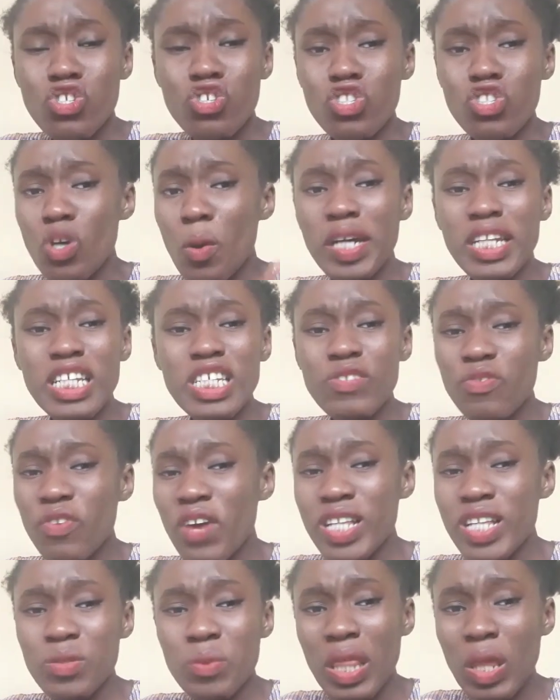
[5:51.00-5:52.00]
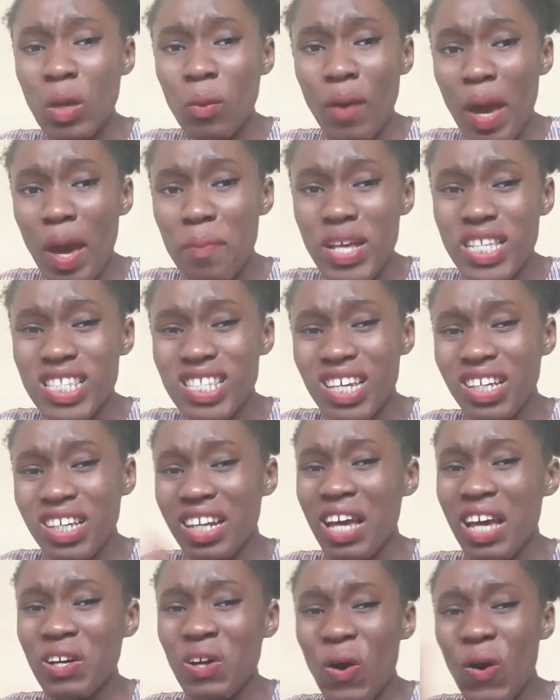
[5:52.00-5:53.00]
you're someone is friends with a white person and
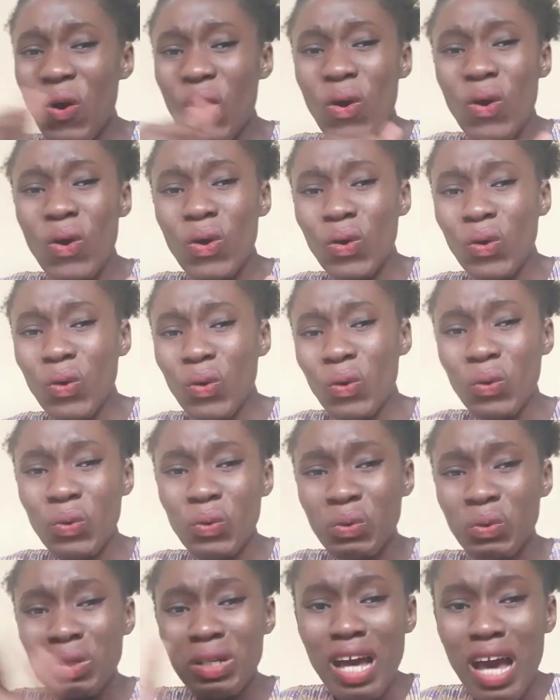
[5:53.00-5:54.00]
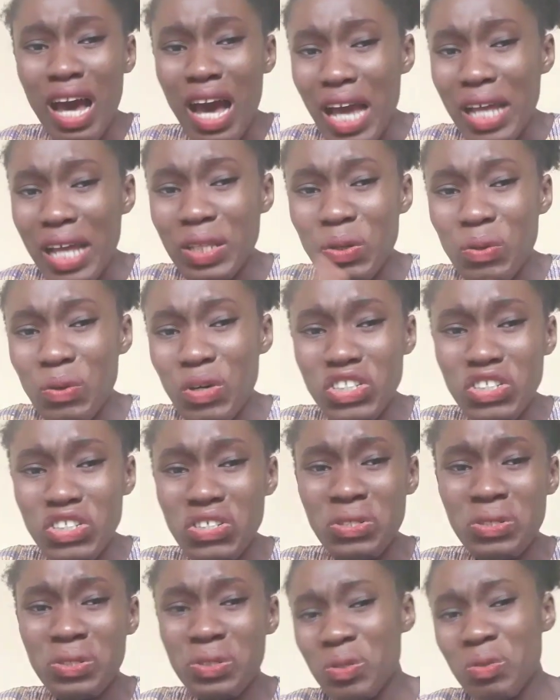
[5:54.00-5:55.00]
you're like, oh, I know what
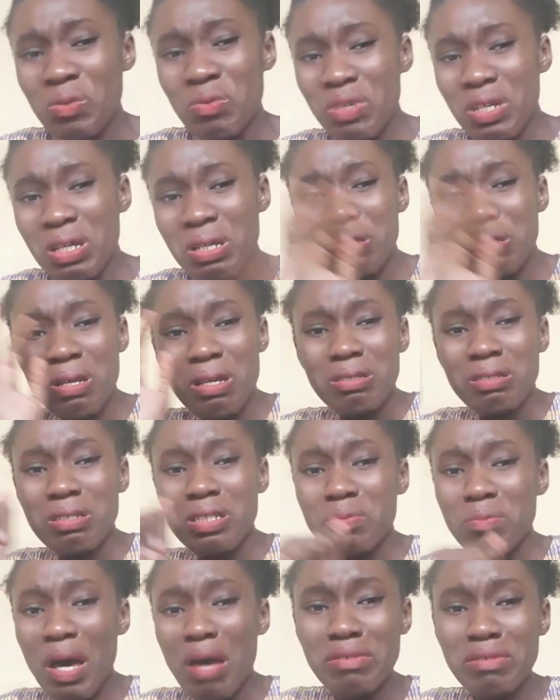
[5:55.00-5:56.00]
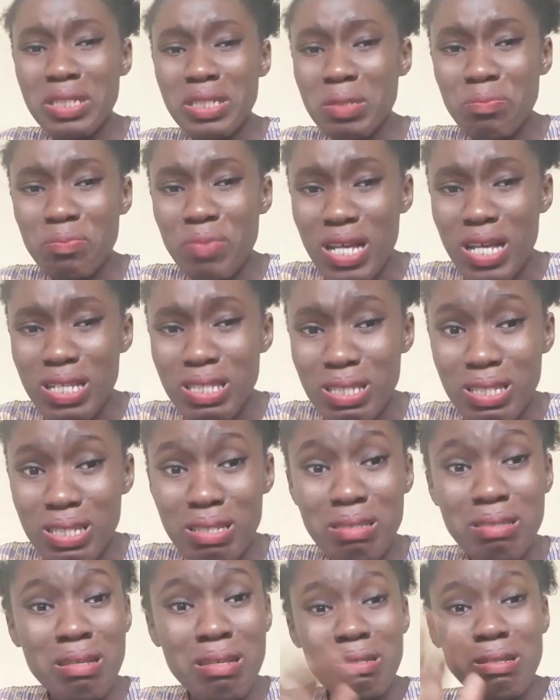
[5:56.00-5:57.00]
she's doing. She's marrying the
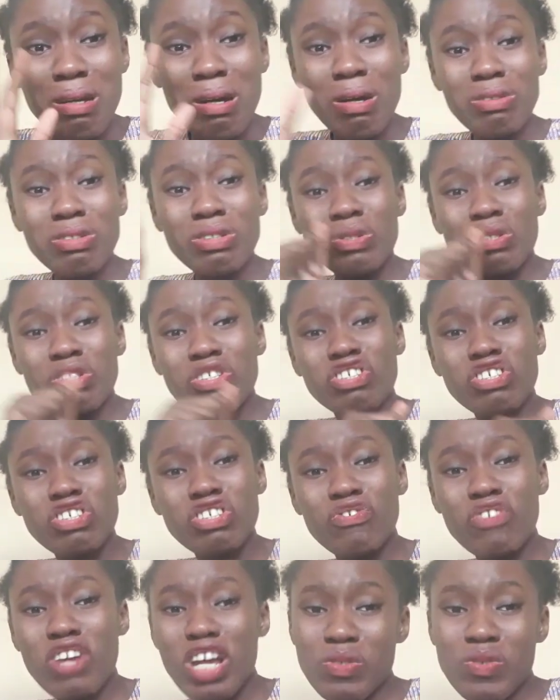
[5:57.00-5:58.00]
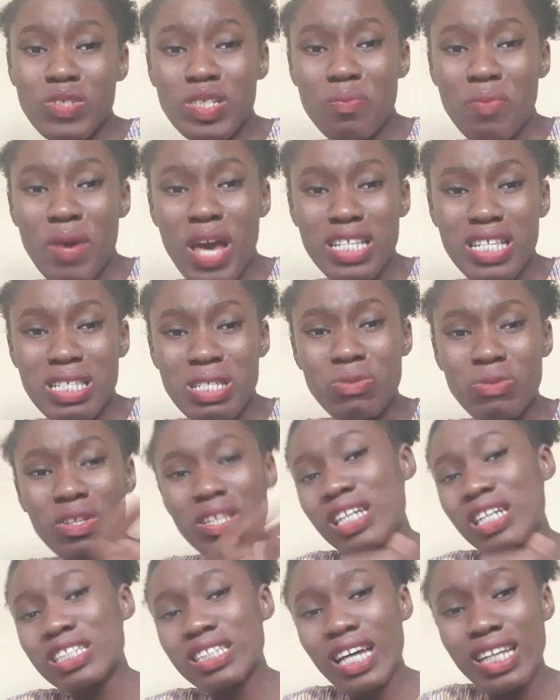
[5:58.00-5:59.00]
person, or she's friends with the person so
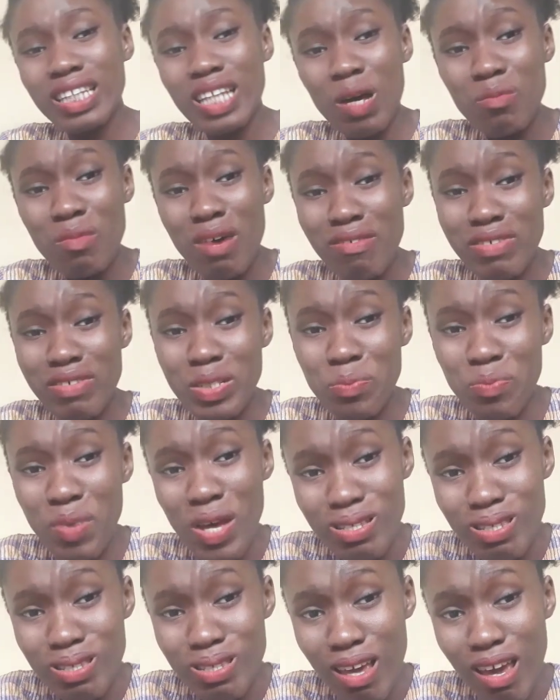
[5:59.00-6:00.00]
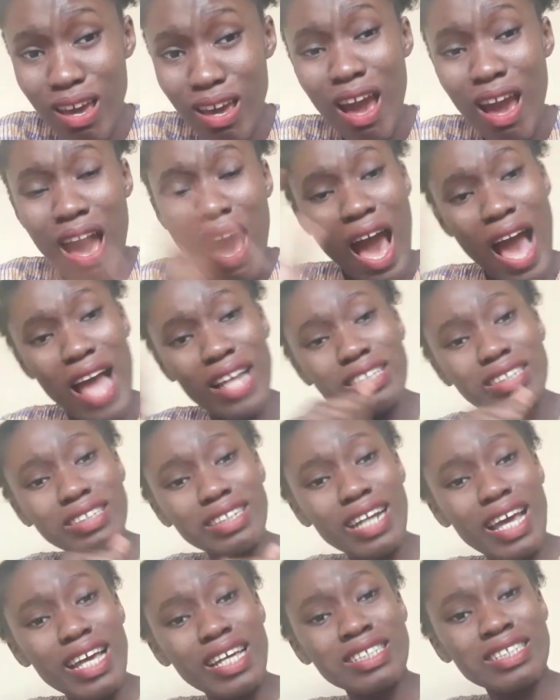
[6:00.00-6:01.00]
that she can now marry the person
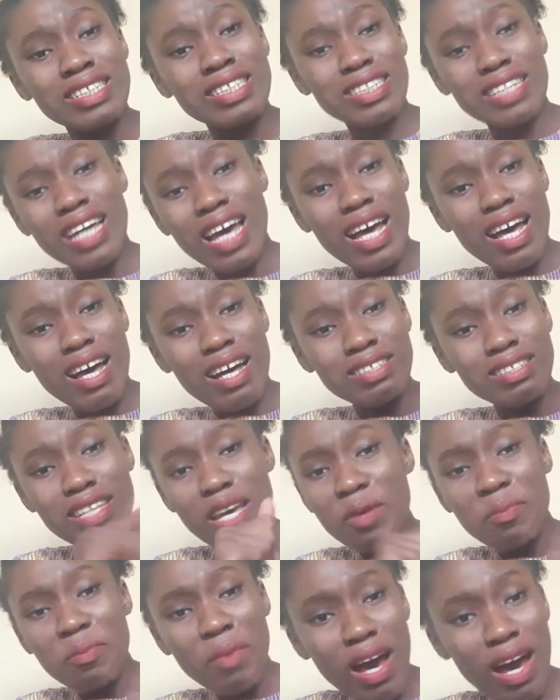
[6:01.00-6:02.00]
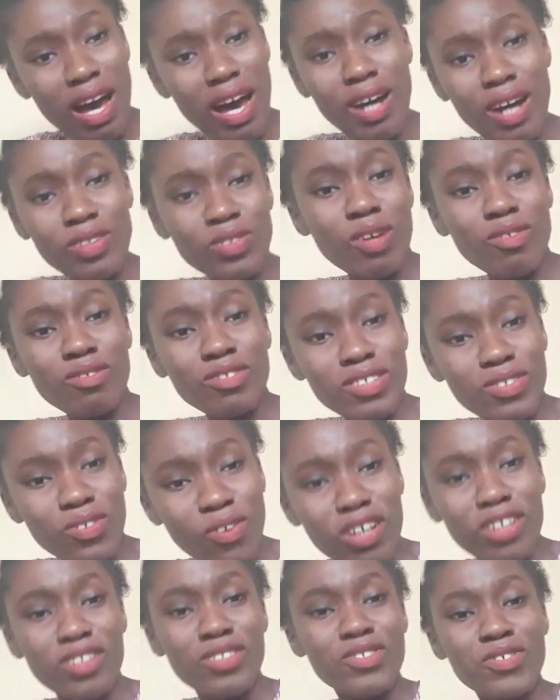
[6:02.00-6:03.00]
and like jackpa out of this
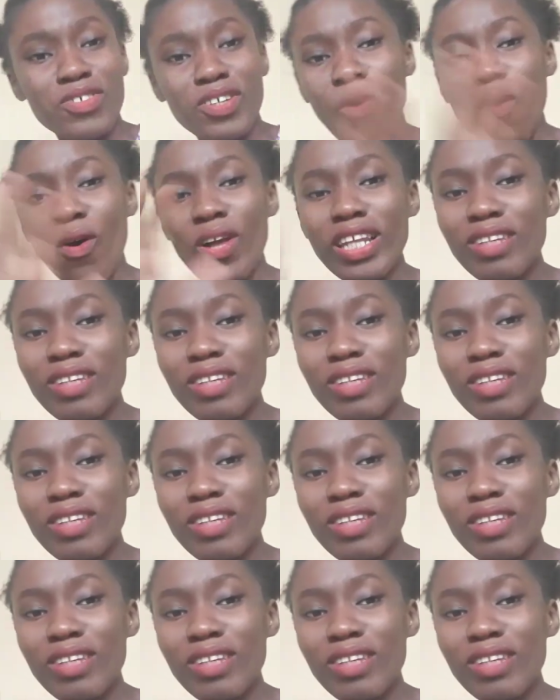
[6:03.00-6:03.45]
country or